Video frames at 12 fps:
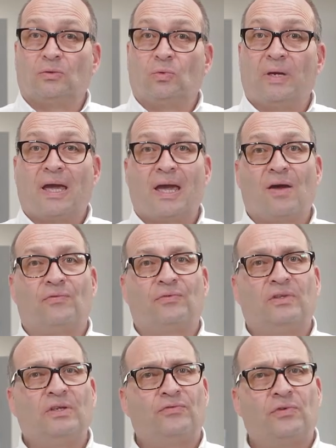We have
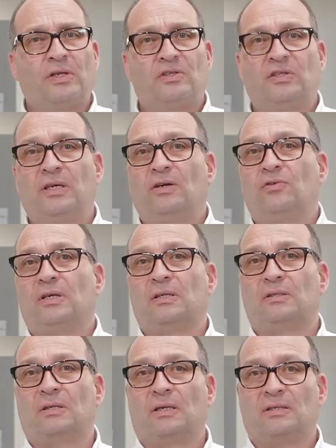different
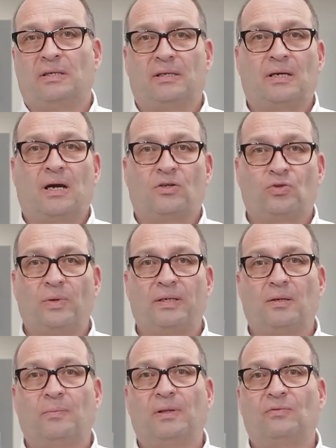series that are
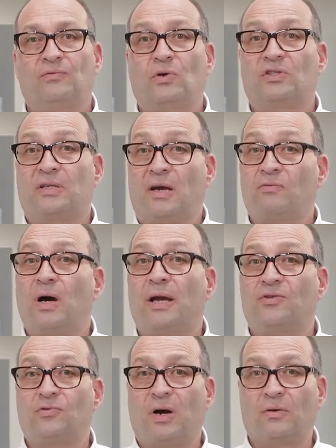suitable for servo
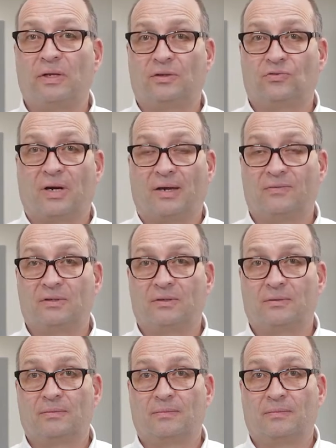hydraulic drives.
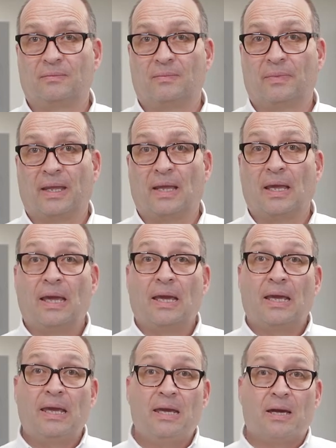
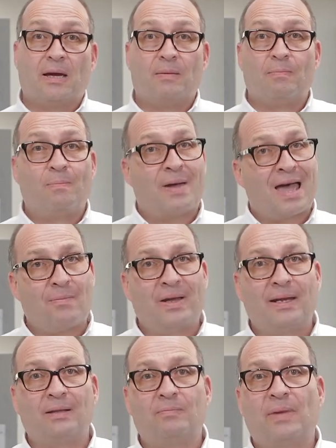Here,
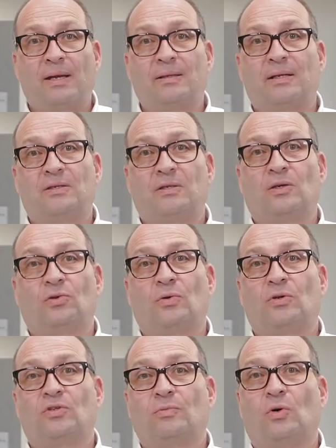permanent magnet
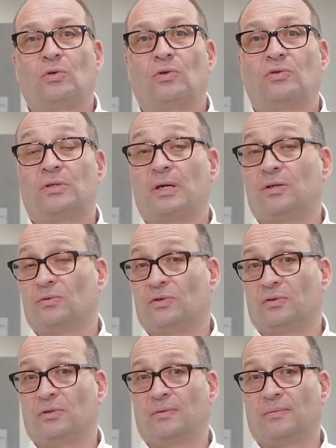synchronous motors are
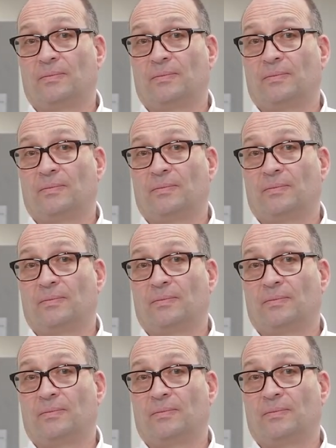used.